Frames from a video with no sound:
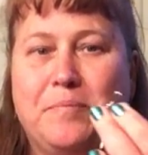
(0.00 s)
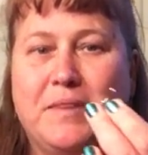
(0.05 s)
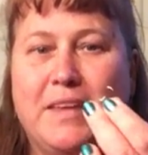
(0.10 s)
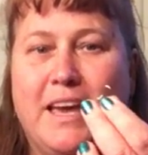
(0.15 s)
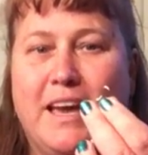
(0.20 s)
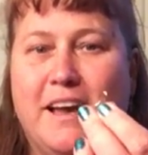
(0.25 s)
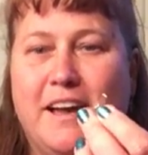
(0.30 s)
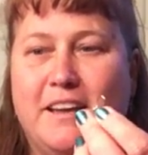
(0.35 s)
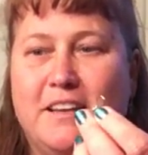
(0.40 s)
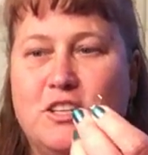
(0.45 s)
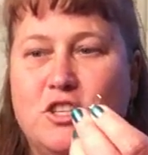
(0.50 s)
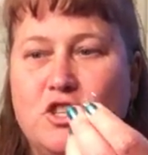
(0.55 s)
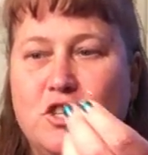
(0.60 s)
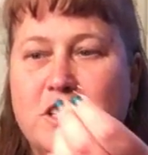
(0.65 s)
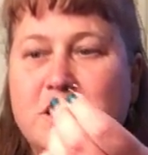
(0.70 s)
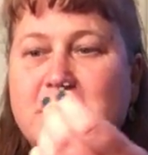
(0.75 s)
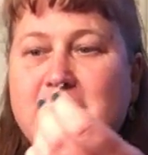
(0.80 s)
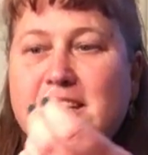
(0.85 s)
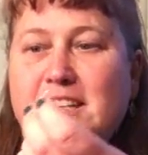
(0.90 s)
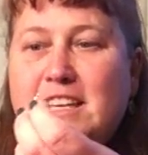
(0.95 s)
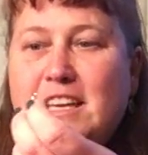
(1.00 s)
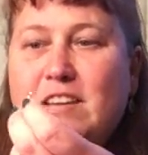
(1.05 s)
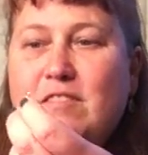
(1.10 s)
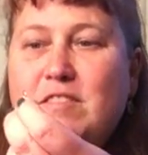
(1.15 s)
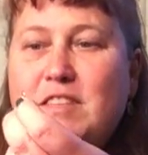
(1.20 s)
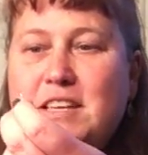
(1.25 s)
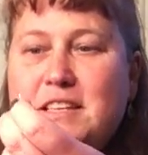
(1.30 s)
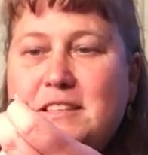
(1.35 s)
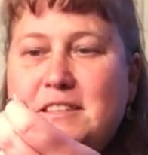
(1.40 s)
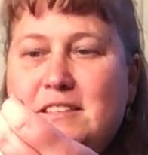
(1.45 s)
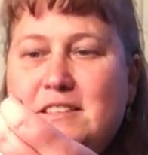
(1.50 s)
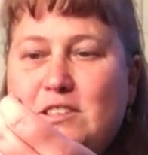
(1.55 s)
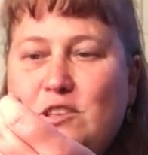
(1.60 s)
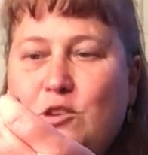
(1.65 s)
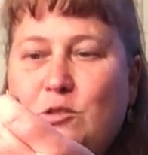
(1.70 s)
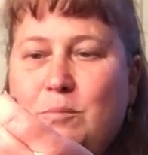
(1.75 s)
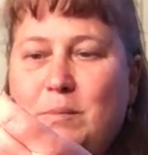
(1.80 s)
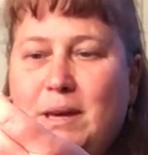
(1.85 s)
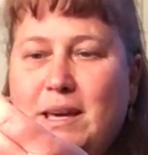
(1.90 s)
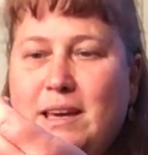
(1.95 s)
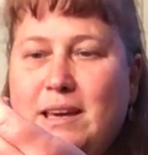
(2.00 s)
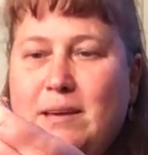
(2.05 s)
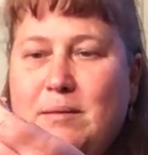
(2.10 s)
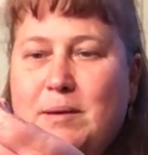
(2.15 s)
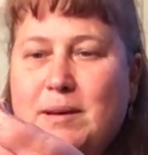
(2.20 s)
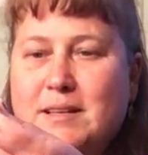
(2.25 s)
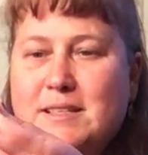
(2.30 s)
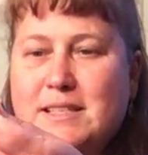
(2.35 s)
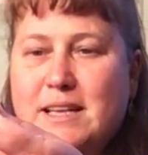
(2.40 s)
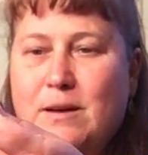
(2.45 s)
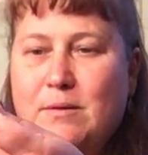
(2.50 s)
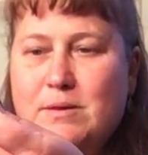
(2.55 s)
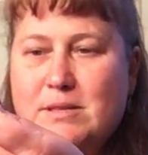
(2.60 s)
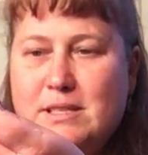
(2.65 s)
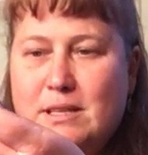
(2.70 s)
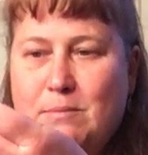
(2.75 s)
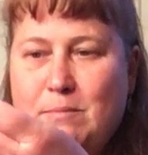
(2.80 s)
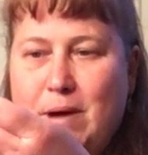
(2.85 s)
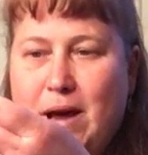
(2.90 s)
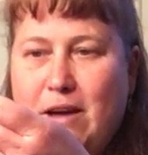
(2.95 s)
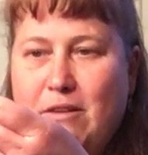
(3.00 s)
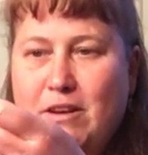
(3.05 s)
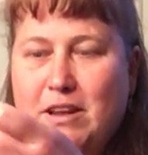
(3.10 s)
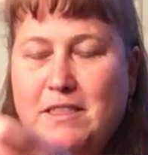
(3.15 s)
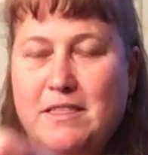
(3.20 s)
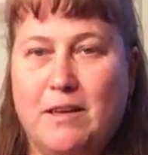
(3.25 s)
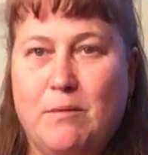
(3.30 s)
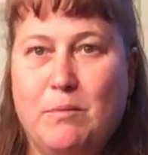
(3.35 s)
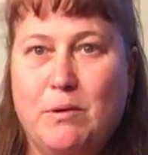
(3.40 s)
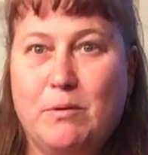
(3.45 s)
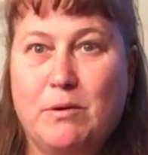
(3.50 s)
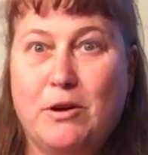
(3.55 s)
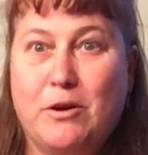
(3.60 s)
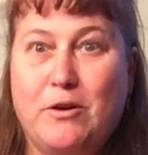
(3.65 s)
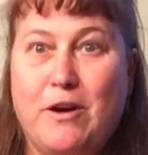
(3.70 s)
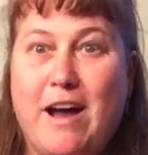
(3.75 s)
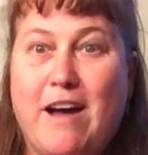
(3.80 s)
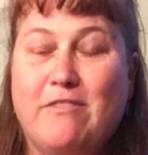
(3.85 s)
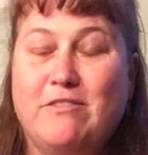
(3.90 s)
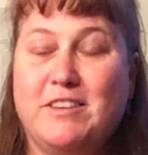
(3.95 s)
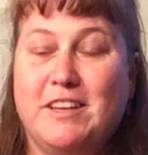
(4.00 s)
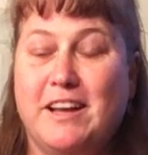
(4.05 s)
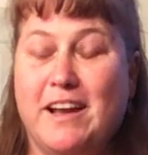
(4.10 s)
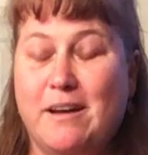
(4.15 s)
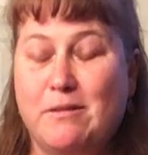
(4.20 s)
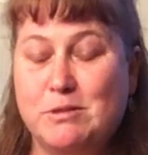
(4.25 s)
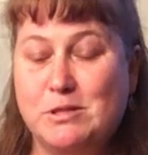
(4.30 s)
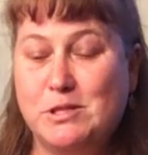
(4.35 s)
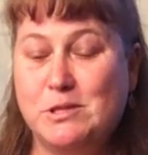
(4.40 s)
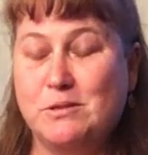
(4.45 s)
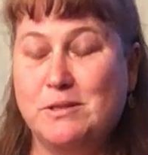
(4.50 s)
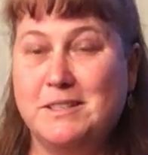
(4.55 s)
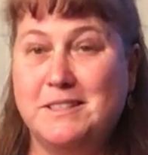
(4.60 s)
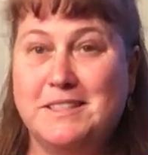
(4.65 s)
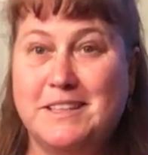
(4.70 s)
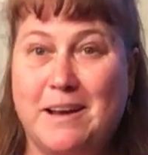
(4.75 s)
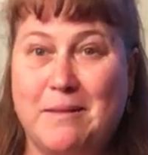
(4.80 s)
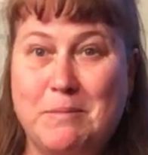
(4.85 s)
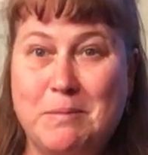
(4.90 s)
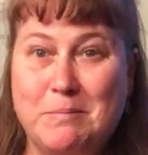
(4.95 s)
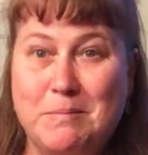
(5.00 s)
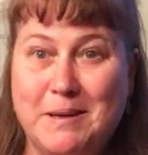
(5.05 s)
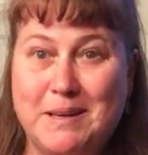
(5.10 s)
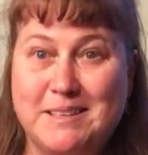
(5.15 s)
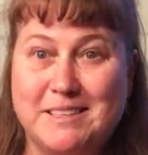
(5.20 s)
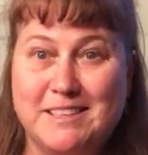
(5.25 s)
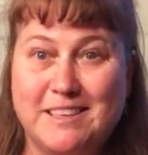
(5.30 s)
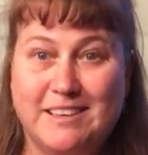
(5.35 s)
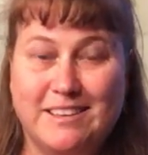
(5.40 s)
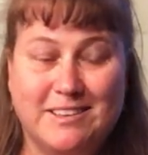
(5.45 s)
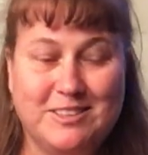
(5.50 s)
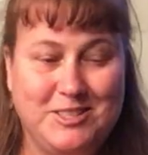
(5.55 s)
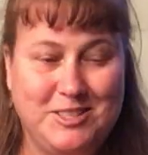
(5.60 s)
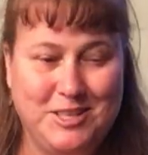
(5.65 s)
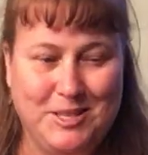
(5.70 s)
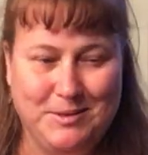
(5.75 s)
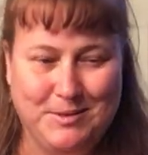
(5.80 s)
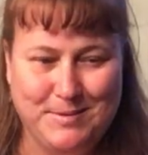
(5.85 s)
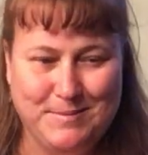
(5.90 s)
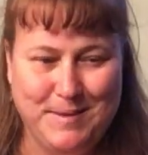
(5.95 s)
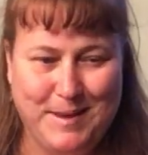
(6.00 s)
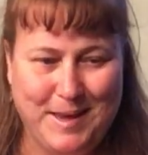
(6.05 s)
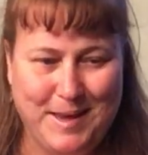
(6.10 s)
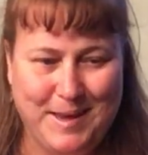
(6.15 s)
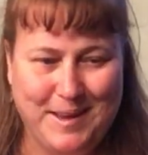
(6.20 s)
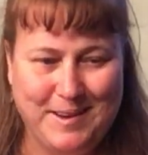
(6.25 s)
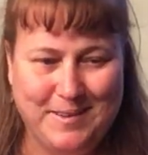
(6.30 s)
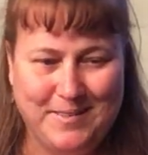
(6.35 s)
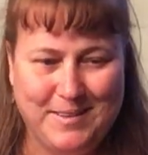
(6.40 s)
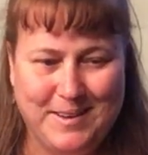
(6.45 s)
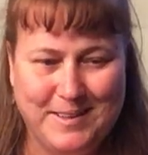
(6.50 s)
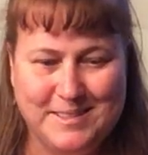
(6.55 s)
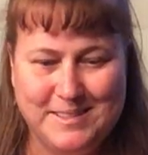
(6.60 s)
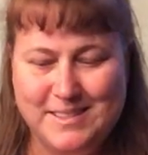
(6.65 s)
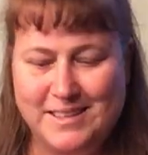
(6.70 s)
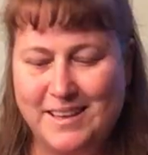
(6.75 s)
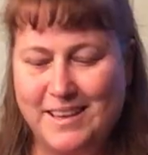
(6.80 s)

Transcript: And she did give these to me because I was admiring them. We were crafting. I was doing diamond painting and she was making earrings.